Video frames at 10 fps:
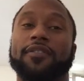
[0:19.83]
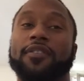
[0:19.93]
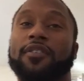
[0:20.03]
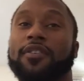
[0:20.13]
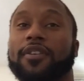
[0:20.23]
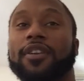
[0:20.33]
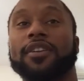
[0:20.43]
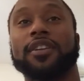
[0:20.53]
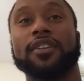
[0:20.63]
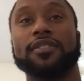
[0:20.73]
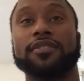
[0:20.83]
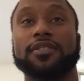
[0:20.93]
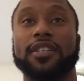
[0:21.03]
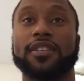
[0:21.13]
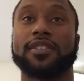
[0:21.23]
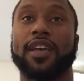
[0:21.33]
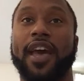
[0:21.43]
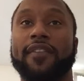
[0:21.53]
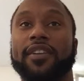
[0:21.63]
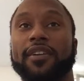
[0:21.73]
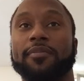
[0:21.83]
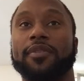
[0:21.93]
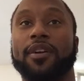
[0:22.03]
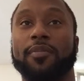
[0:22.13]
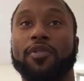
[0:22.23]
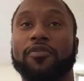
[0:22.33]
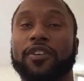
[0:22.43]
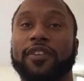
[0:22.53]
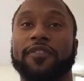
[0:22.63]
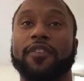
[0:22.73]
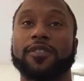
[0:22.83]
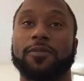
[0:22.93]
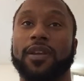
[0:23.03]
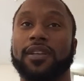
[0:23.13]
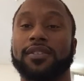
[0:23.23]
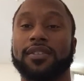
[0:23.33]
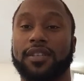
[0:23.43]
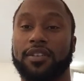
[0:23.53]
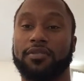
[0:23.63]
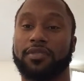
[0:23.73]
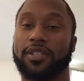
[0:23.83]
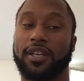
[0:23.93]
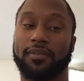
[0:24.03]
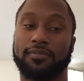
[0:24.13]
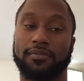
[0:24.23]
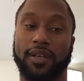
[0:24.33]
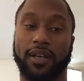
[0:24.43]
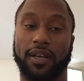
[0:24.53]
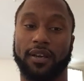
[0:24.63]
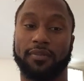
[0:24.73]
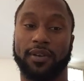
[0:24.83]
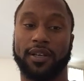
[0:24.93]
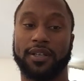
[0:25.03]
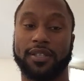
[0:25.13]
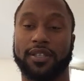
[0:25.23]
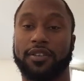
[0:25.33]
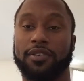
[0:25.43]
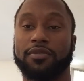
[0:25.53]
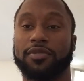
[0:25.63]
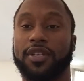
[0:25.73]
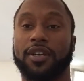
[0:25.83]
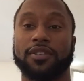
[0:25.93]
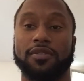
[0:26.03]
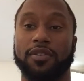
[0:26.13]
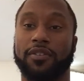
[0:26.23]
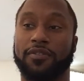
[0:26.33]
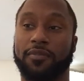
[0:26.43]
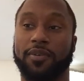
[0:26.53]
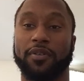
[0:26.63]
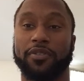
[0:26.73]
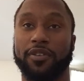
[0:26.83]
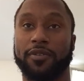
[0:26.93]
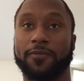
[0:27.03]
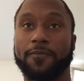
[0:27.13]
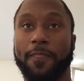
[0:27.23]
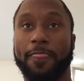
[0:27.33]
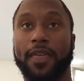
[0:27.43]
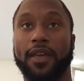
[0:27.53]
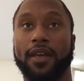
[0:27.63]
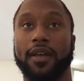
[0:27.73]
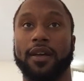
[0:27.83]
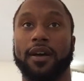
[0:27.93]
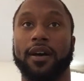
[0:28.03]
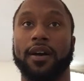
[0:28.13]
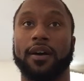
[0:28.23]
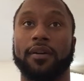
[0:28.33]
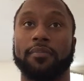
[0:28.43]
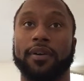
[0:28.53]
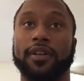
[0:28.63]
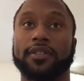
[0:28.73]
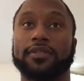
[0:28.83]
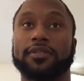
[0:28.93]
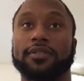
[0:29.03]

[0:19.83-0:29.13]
For just having them come over in the first place is a huge step, because it's a new territory for both of you. But